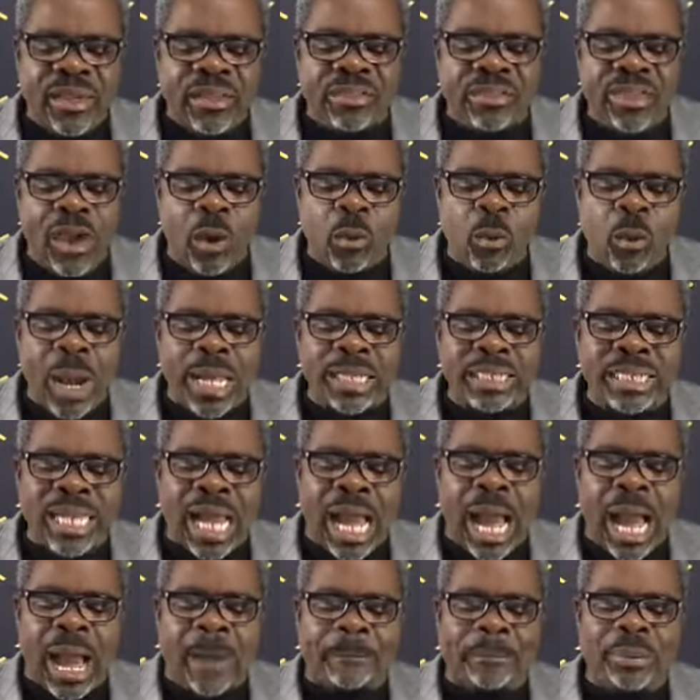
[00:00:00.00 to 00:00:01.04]
There went
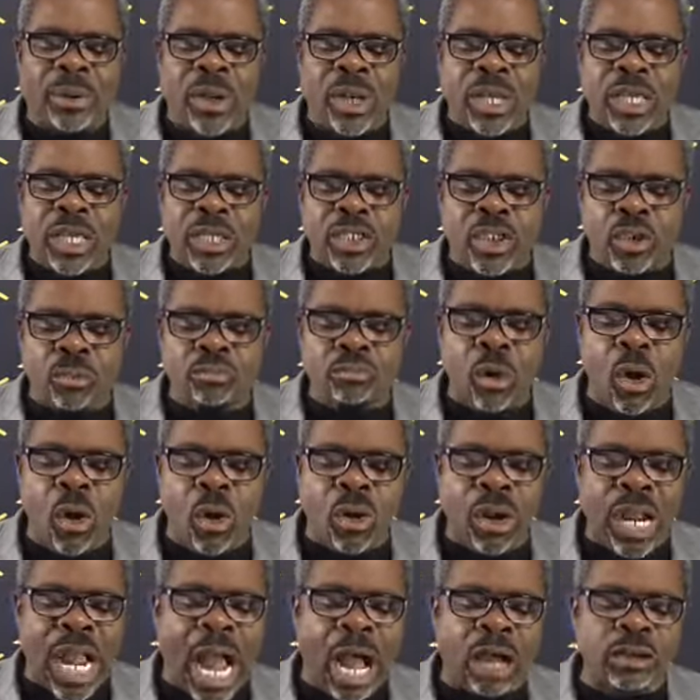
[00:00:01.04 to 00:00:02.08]
up
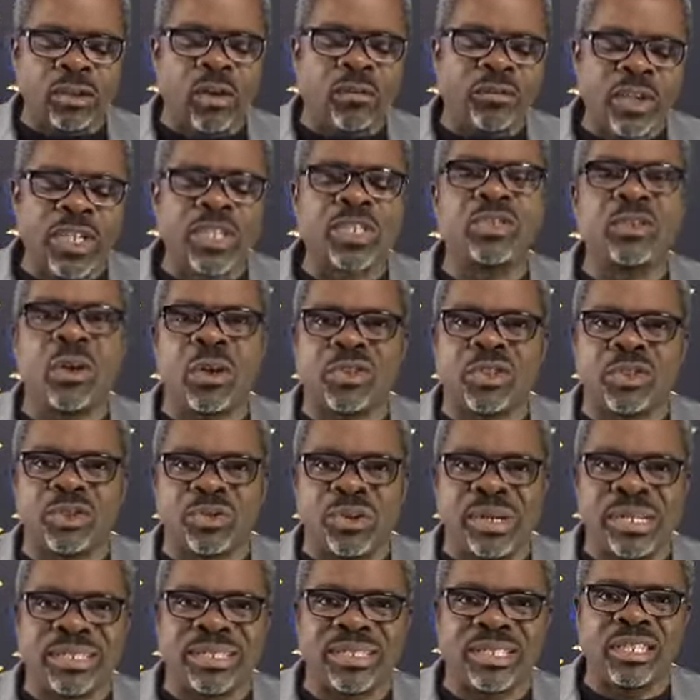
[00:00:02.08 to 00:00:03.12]
smoke out of his
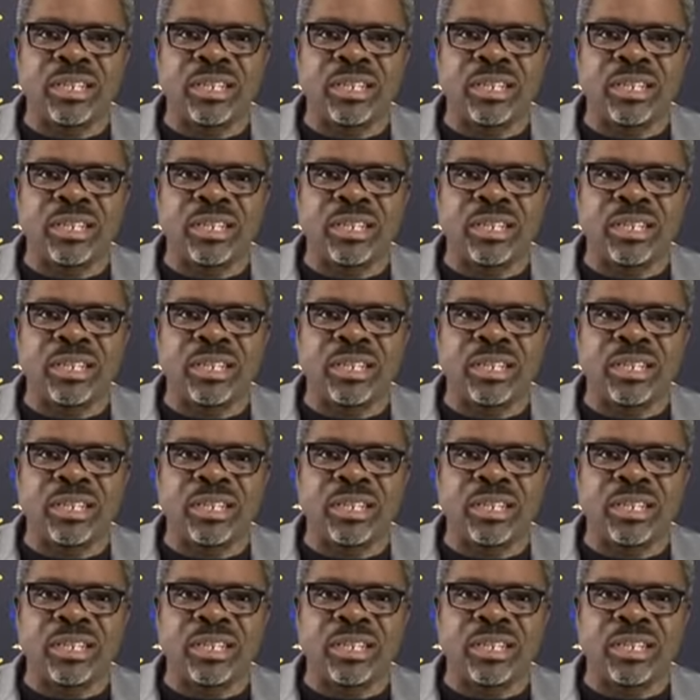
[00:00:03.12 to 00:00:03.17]
nostrils.